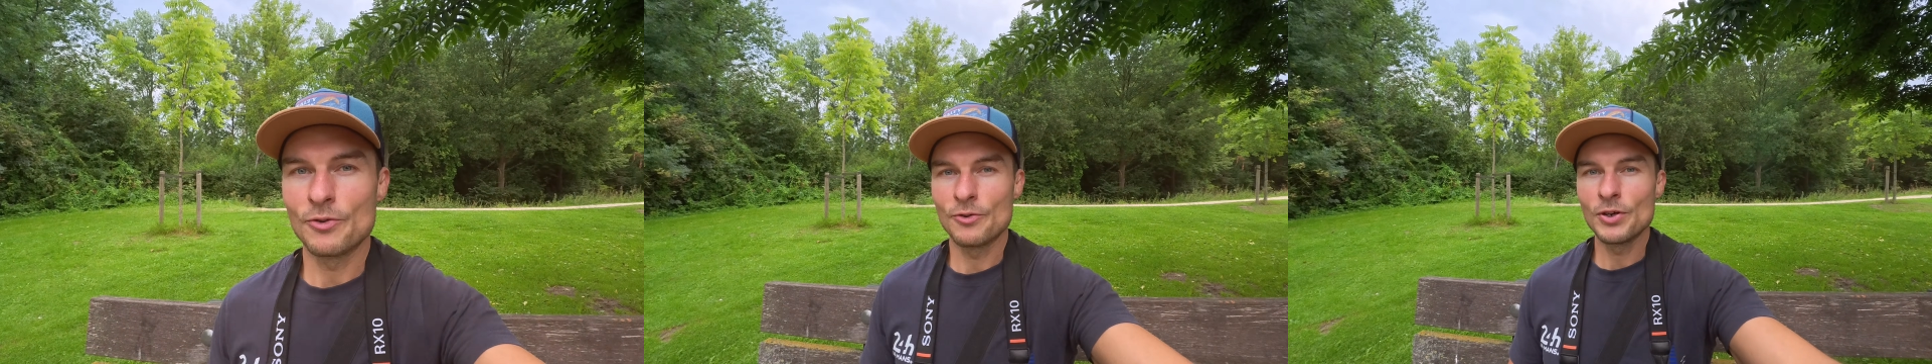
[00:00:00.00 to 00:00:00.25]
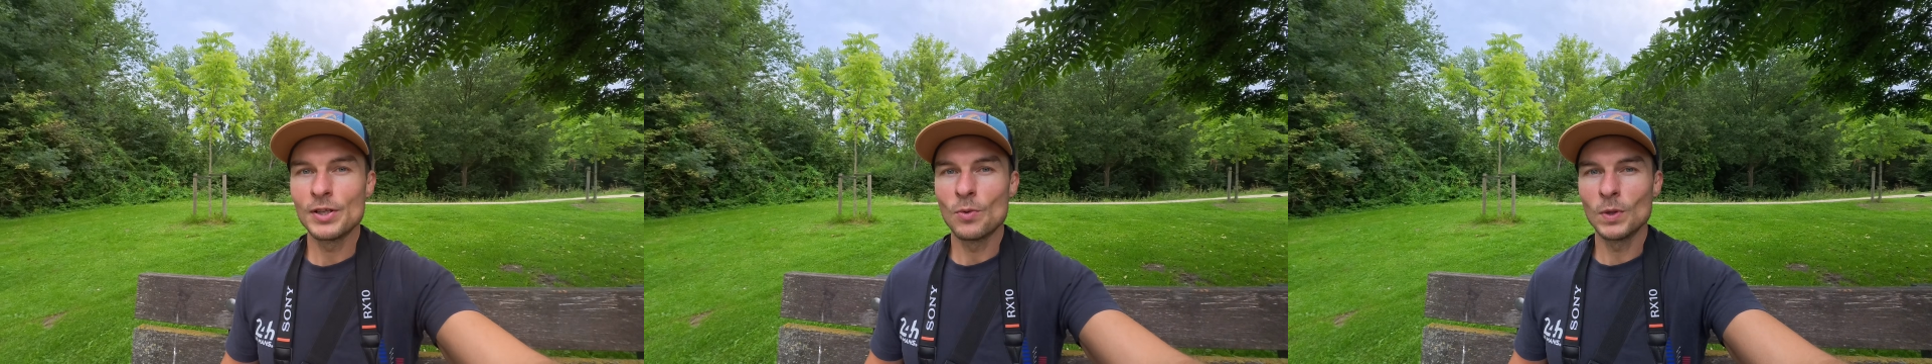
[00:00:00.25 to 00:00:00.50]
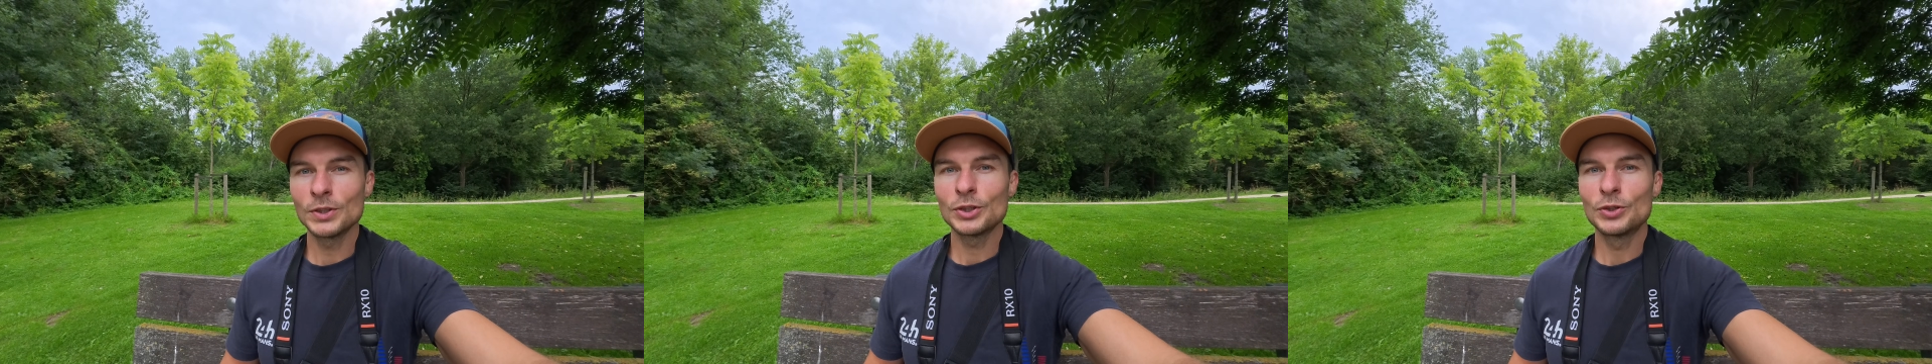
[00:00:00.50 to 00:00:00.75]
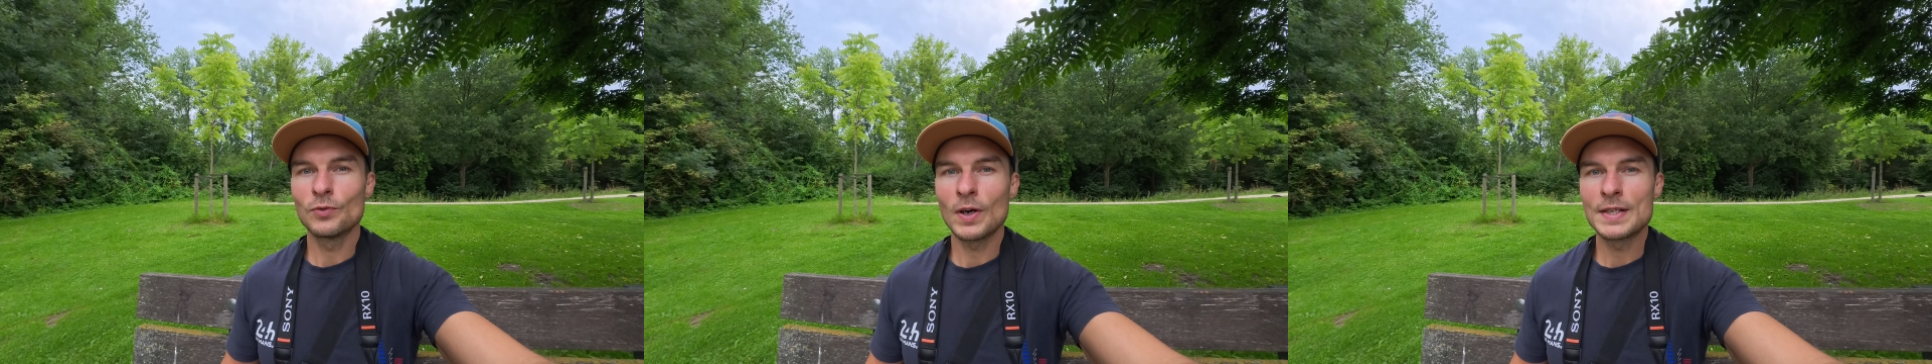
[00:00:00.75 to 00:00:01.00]
I really wanted
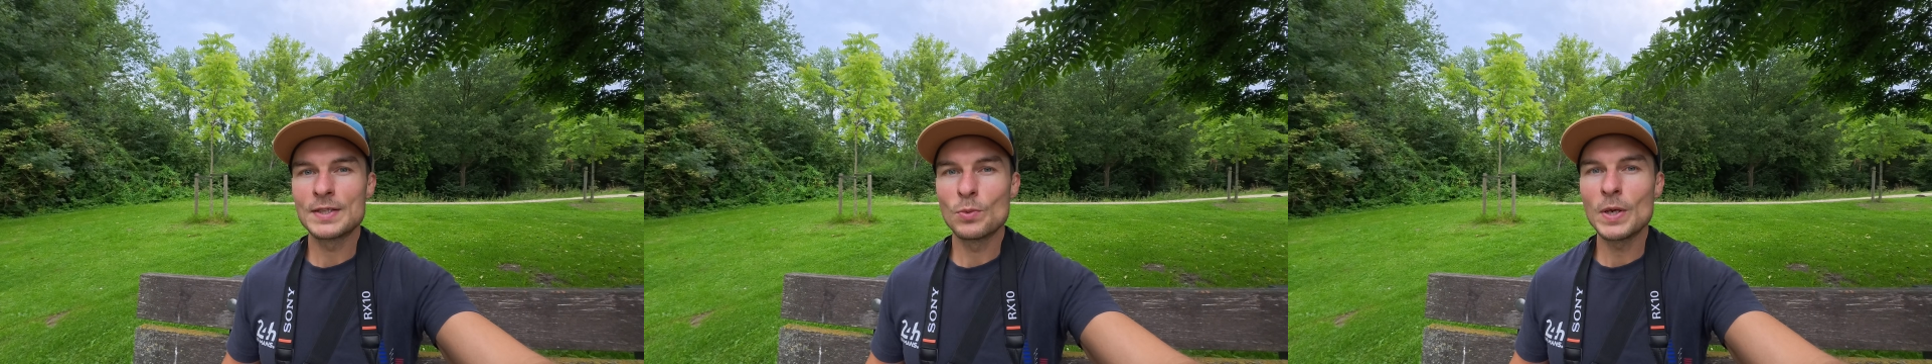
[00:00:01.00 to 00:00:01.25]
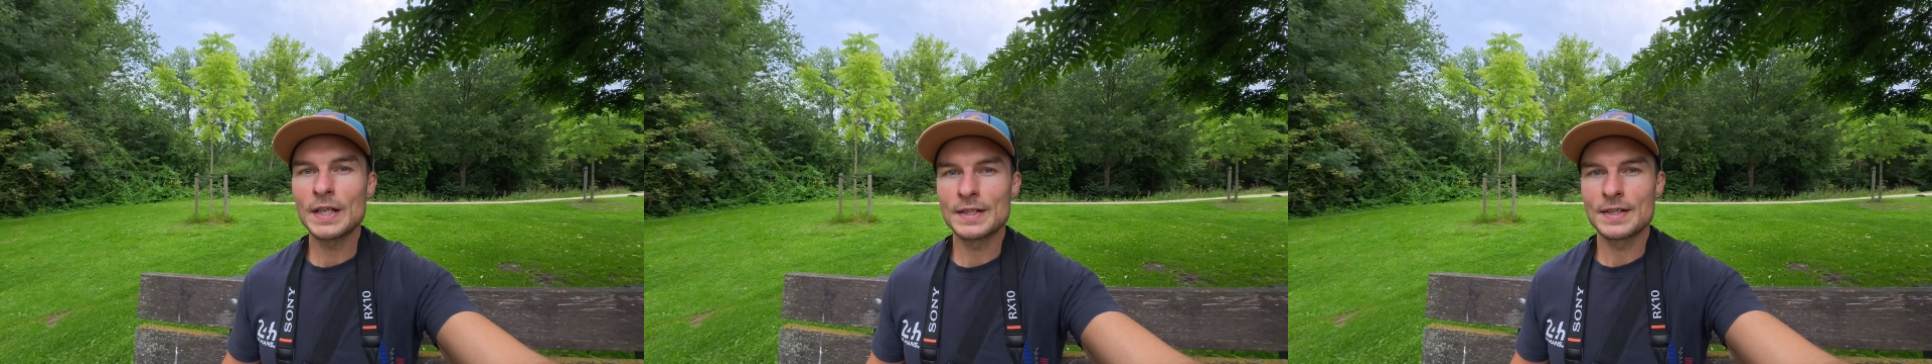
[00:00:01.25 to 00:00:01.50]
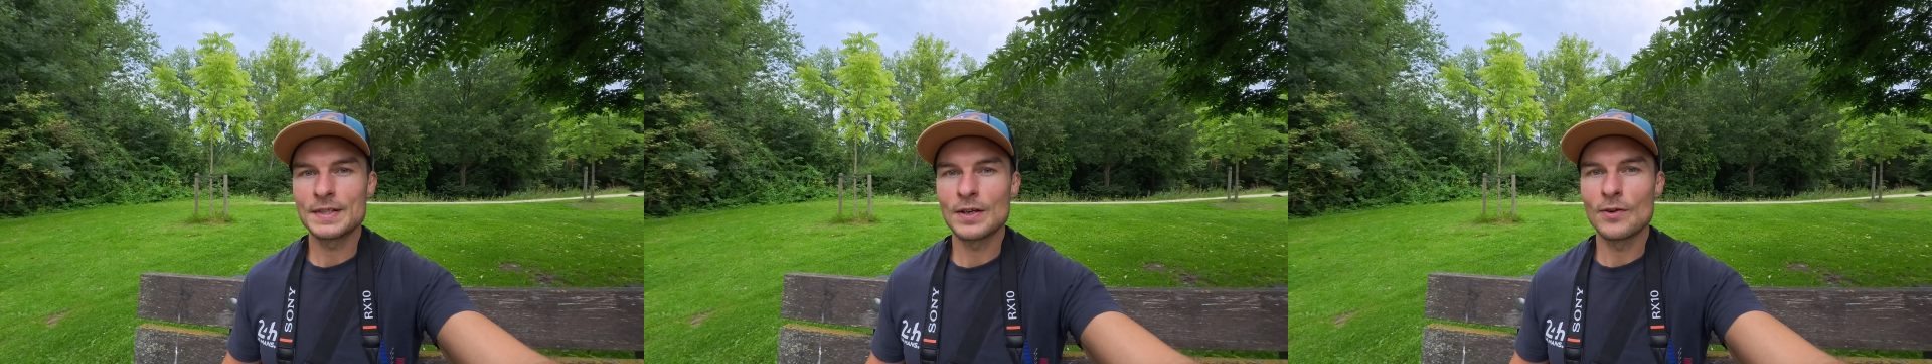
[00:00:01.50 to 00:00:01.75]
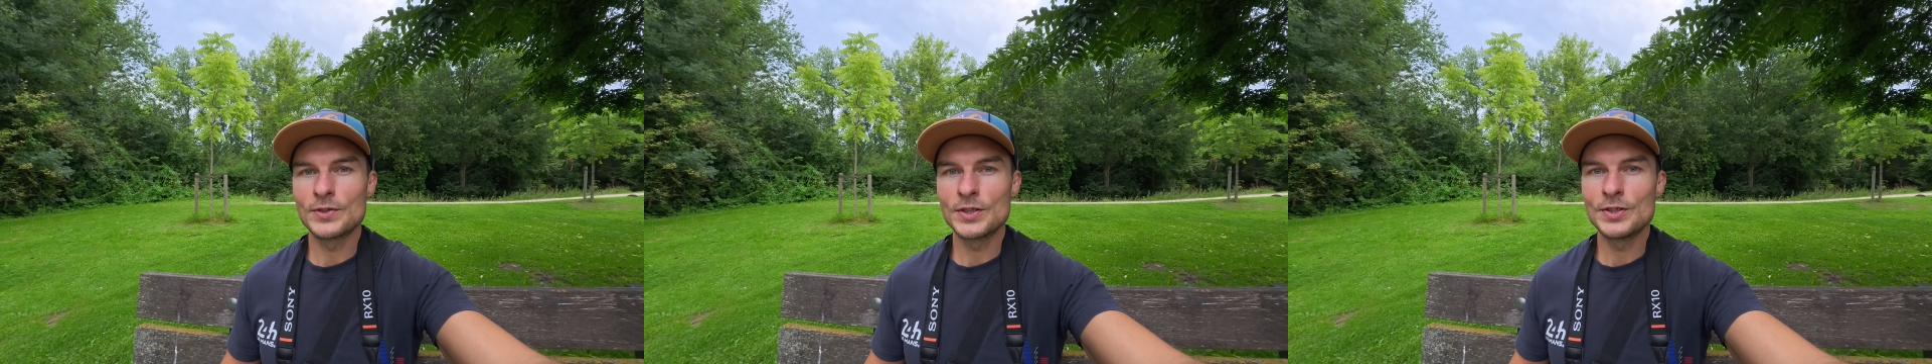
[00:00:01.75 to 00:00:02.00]
to find the weaknesses
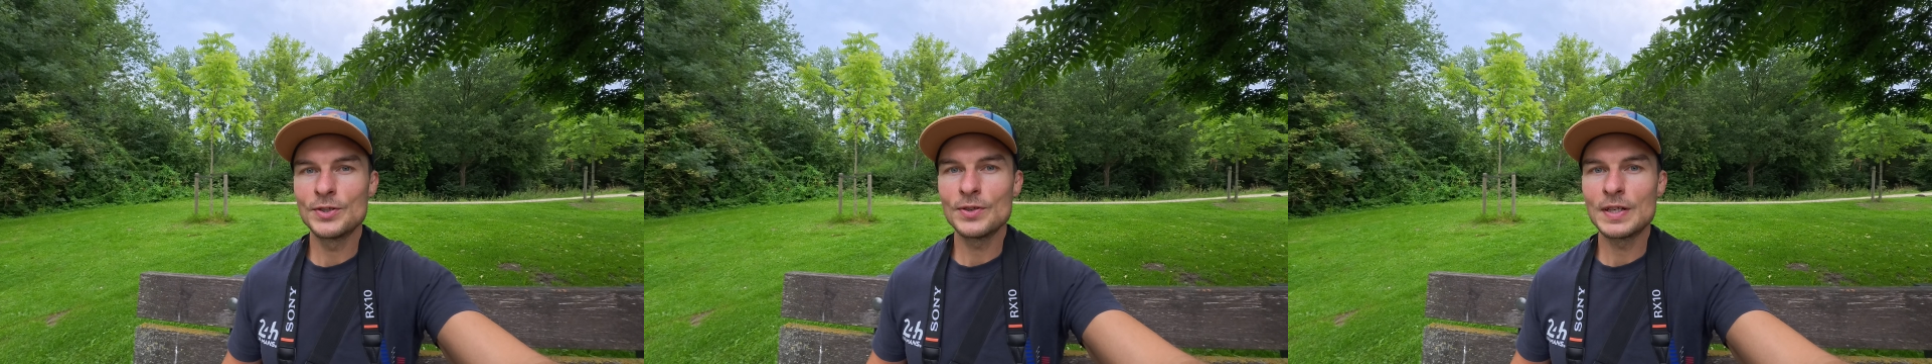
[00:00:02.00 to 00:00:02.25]
of this new